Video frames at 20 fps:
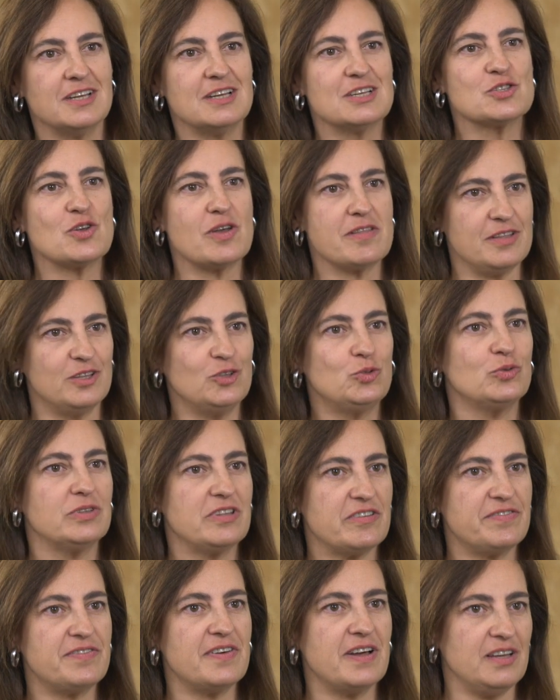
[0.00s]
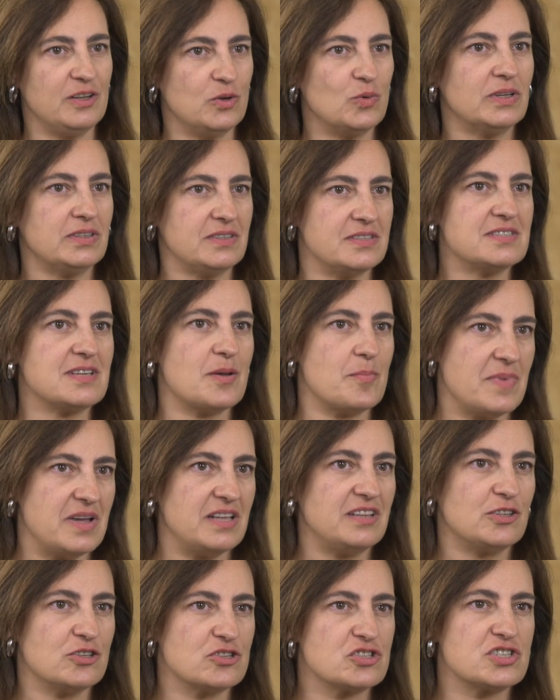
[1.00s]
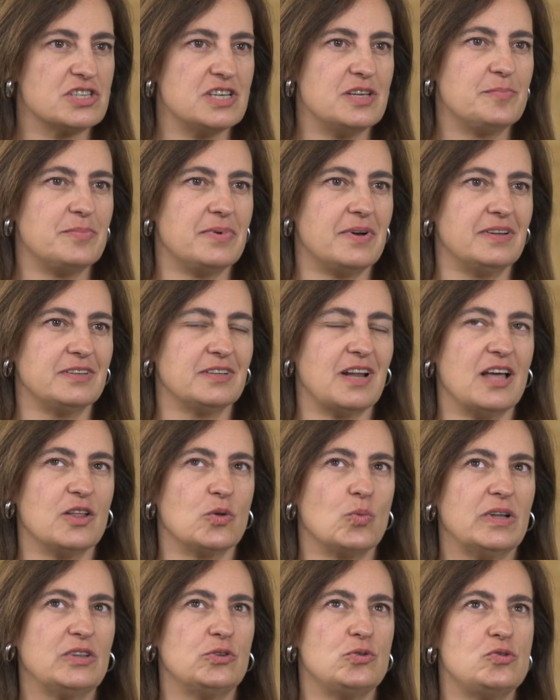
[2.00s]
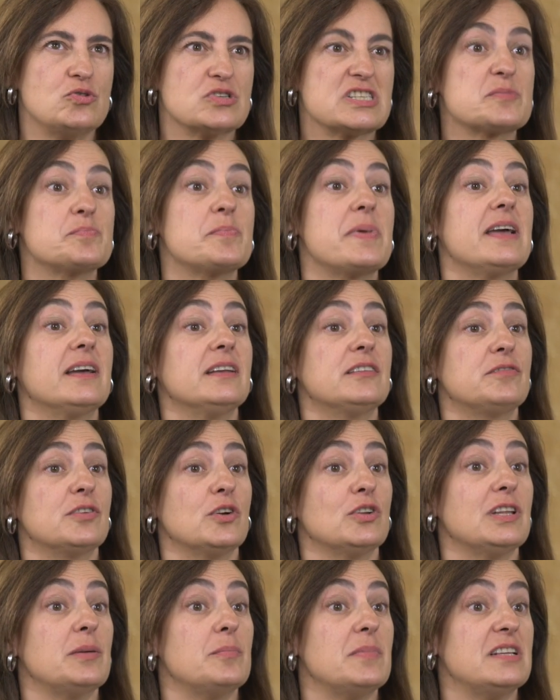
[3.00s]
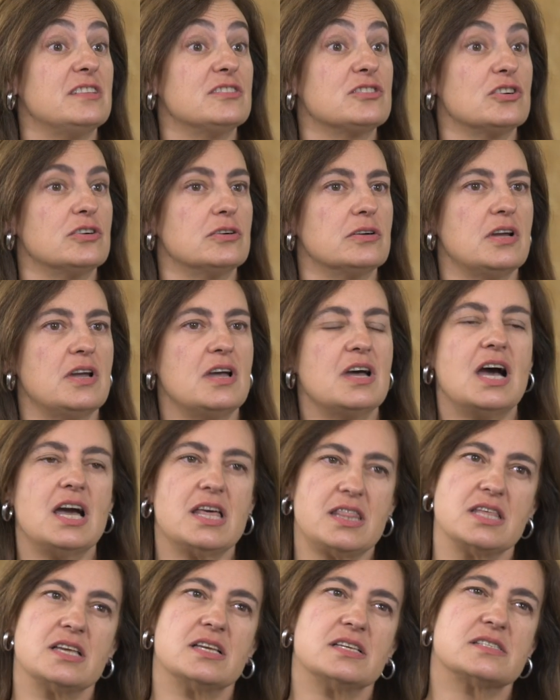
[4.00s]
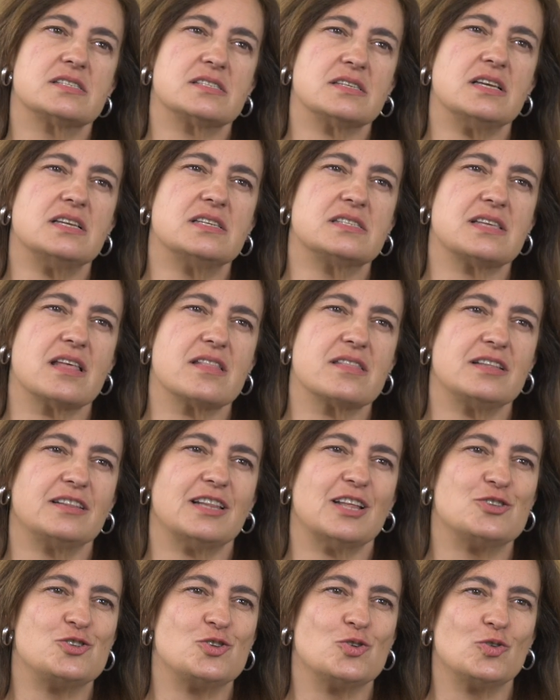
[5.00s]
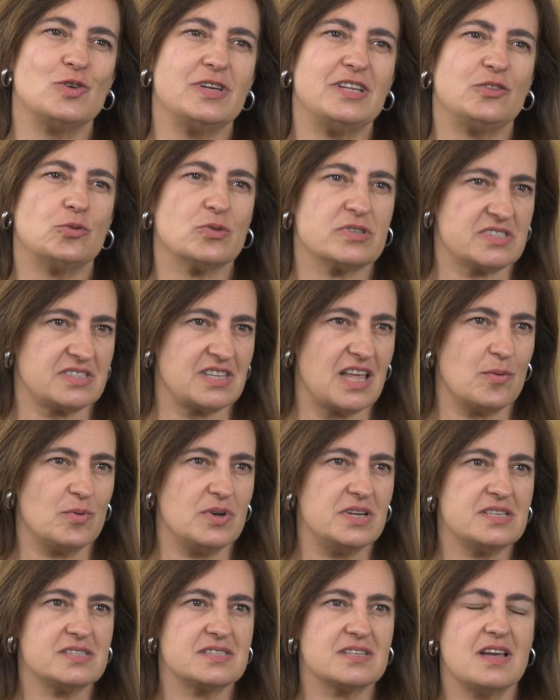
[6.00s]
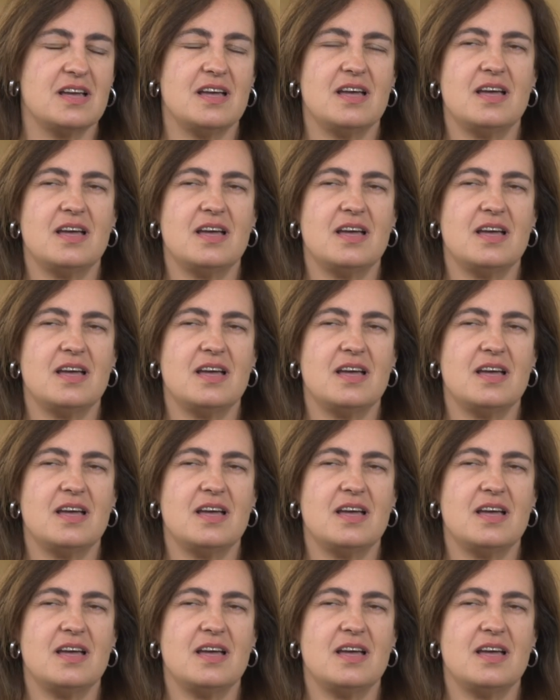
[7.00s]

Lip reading: So I think to define what is a mentorship and what do you expect from the mentor, I think is something that you need to establish.